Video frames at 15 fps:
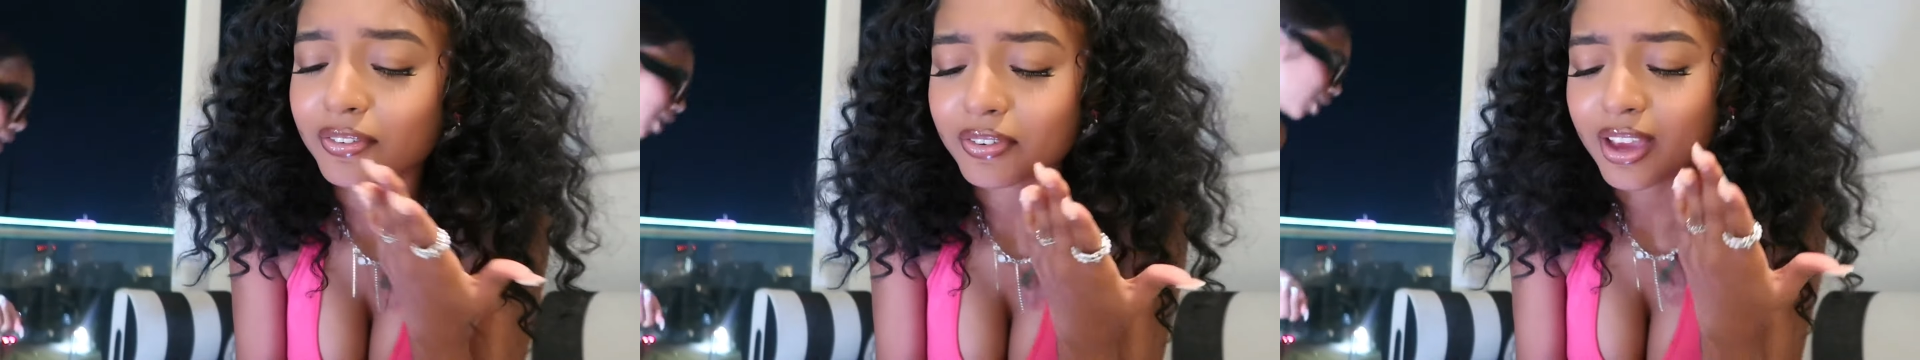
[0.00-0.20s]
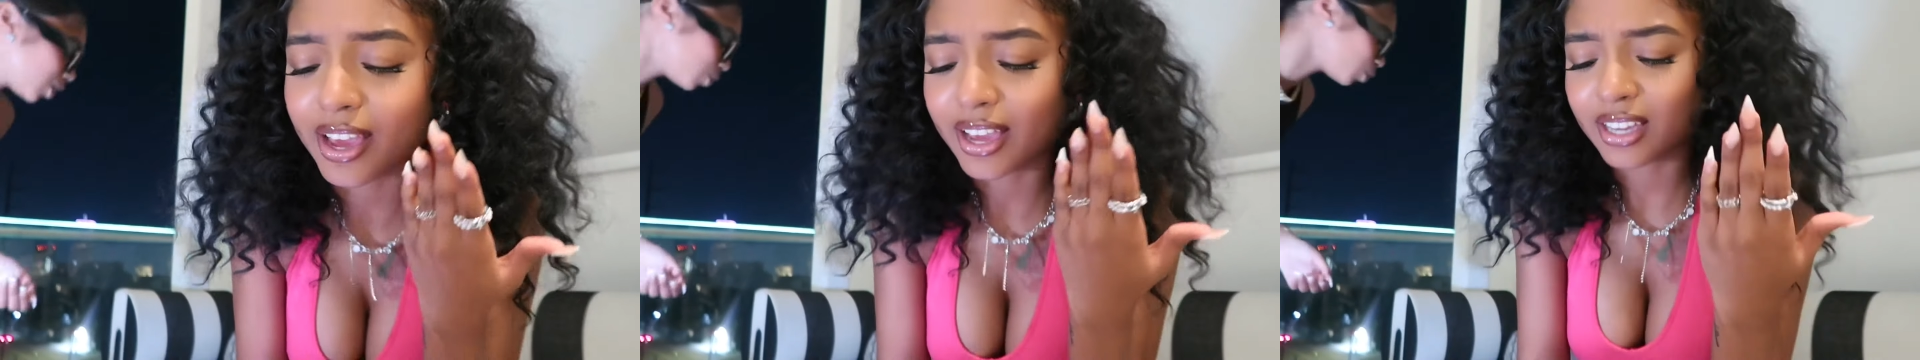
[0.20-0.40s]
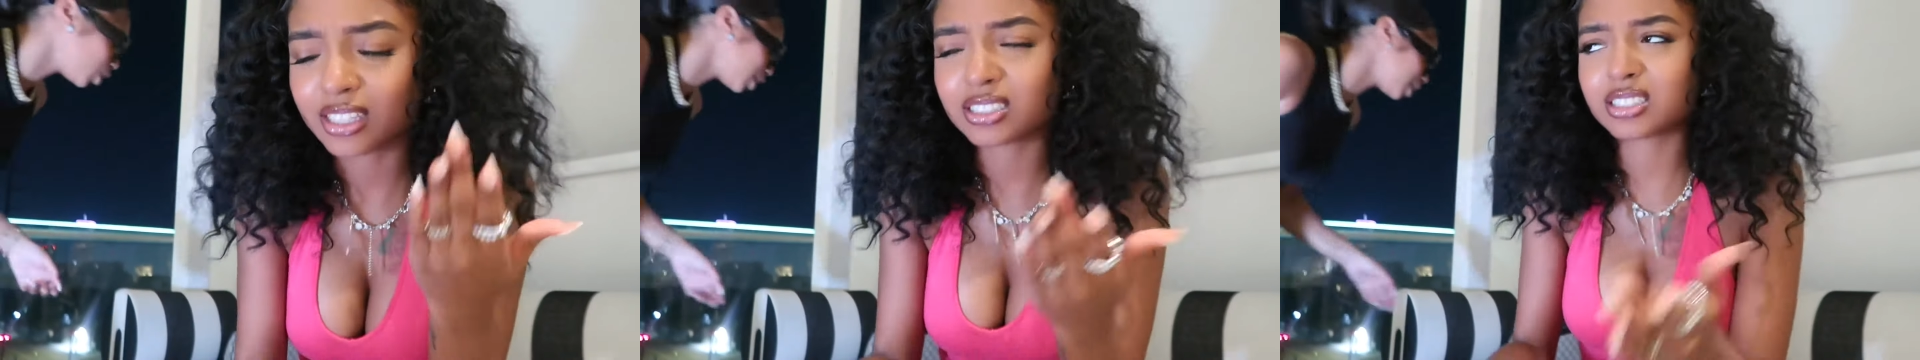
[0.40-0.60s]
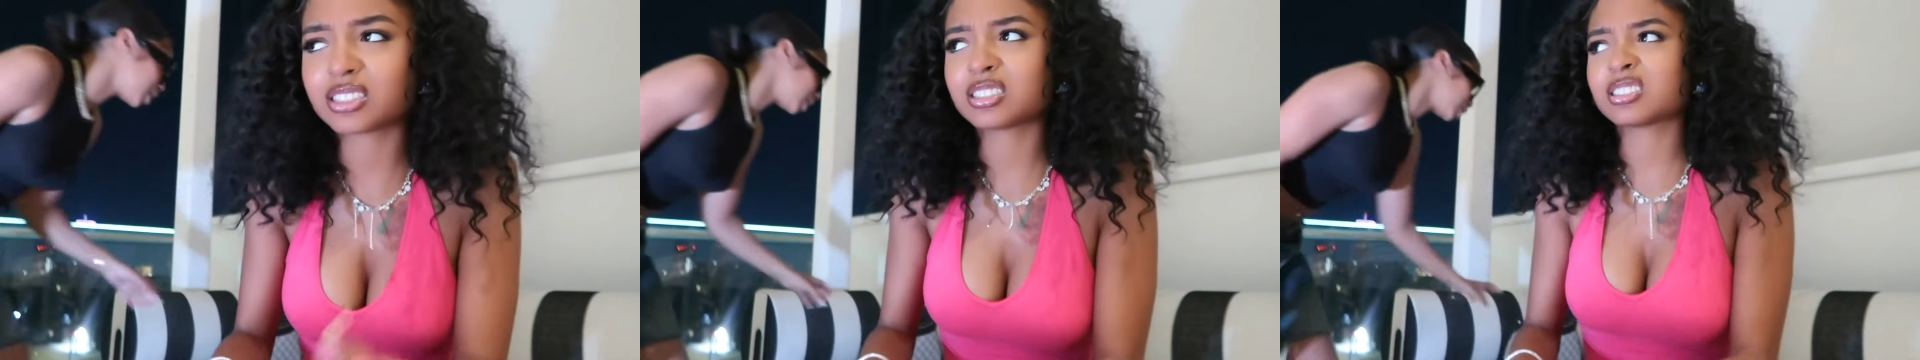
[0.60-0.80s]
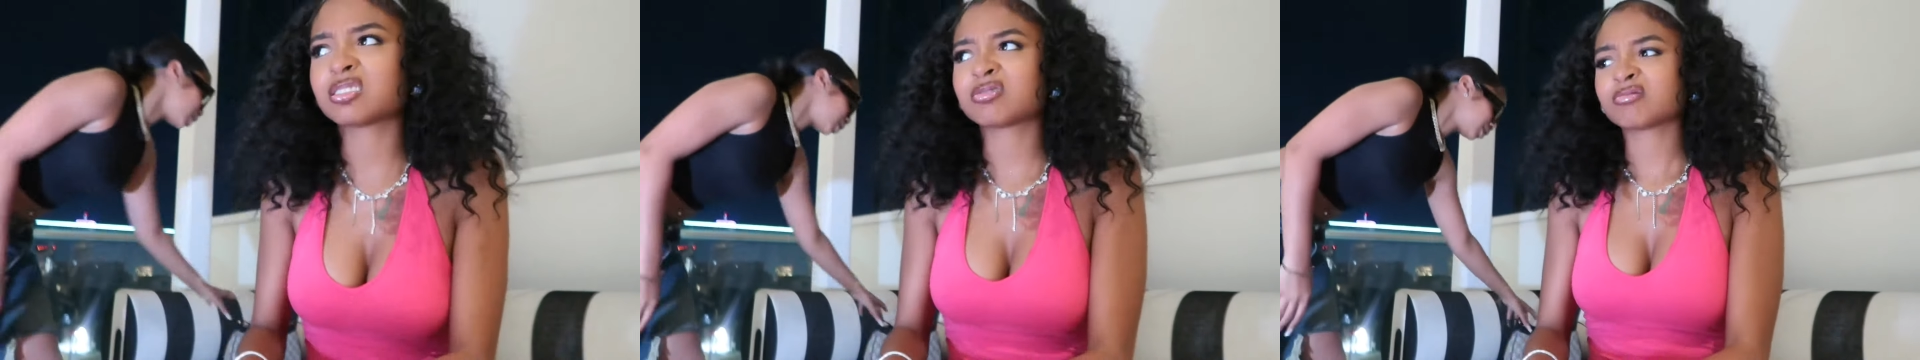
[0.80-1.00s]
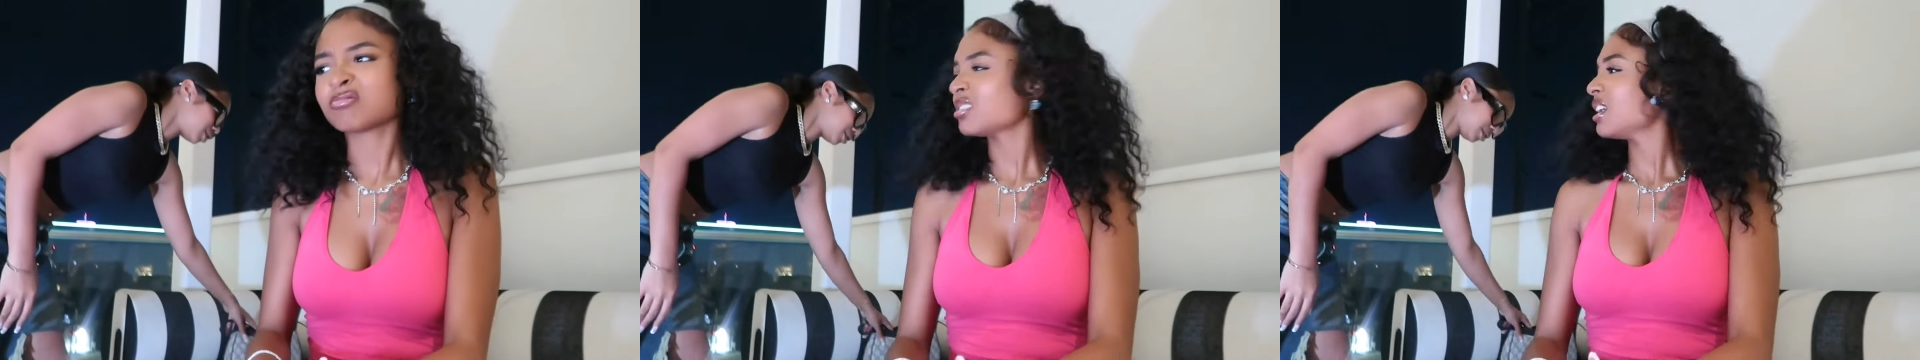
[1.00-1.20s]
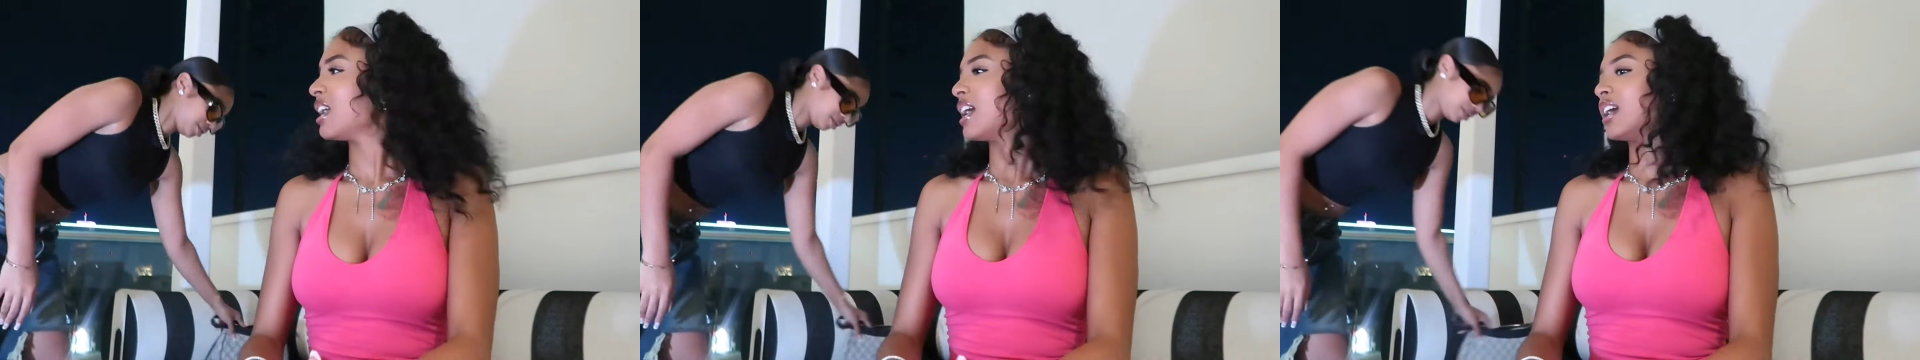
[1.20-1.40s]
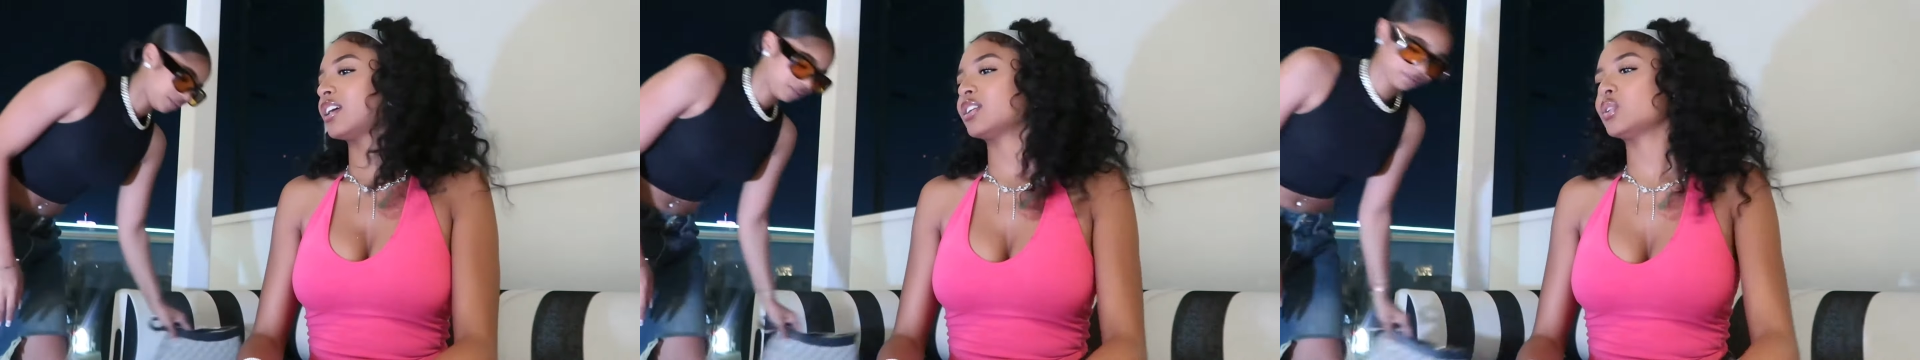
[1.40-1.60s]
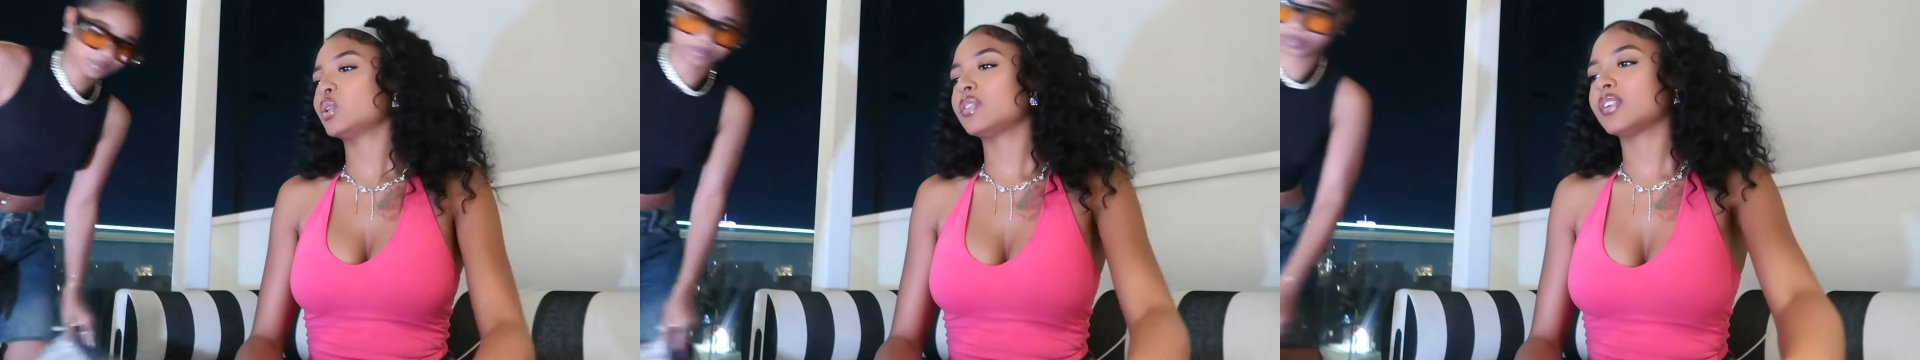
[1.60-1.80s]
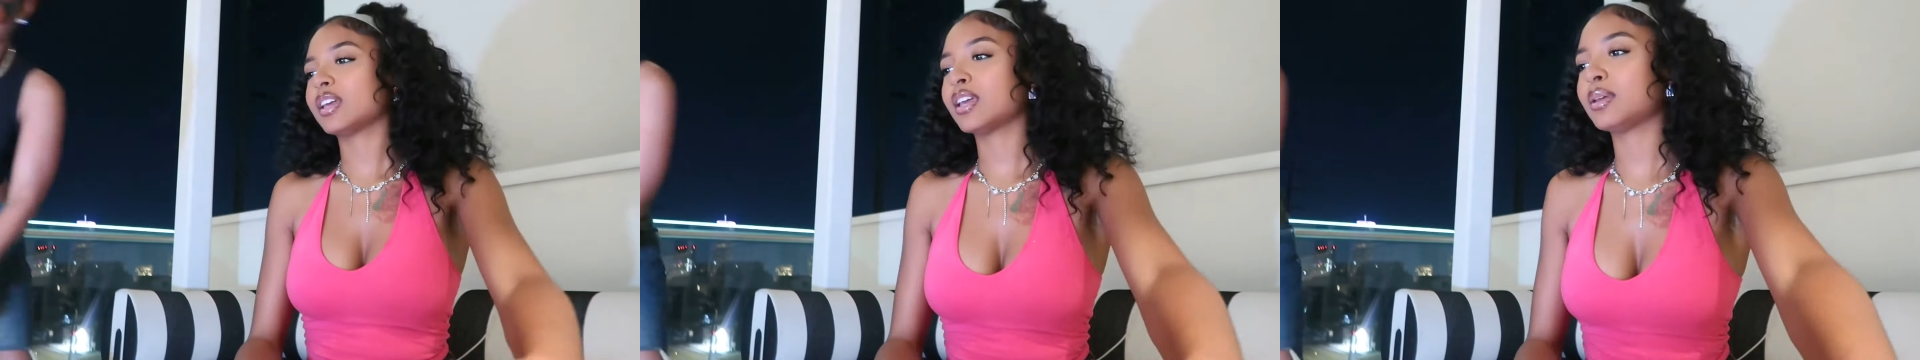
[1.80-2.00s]
Facts. How can
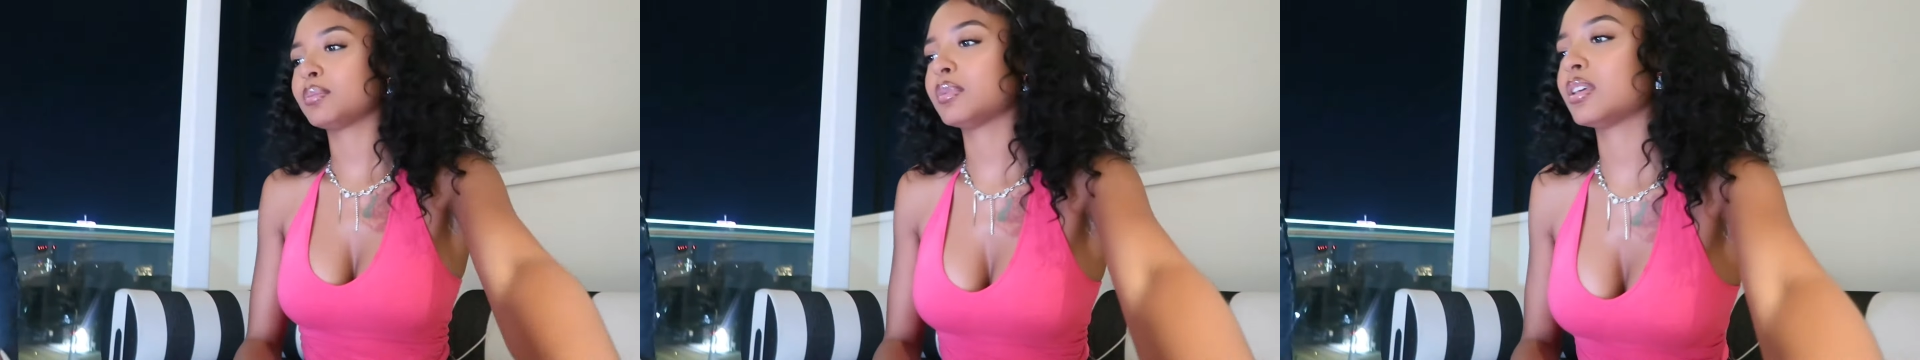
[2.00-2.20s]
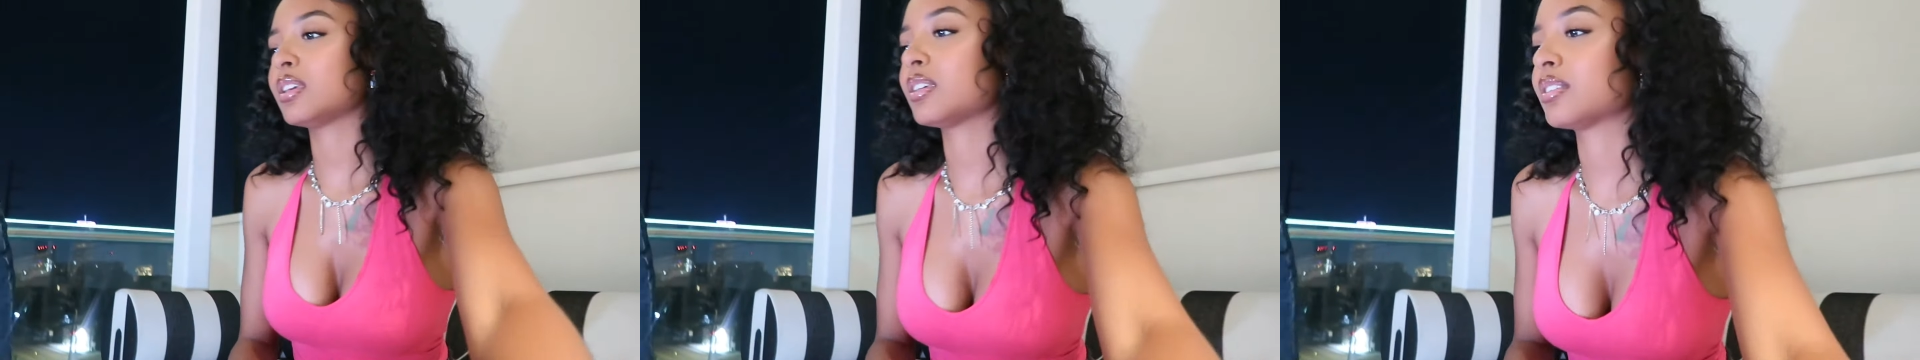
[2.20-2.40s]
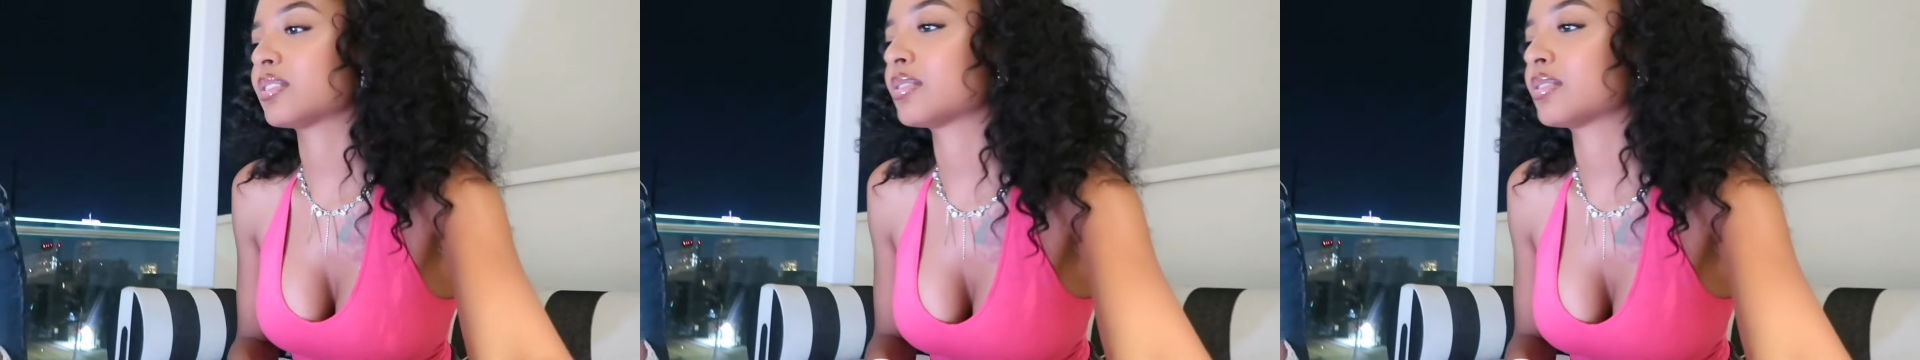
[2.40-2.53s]
you even hate me?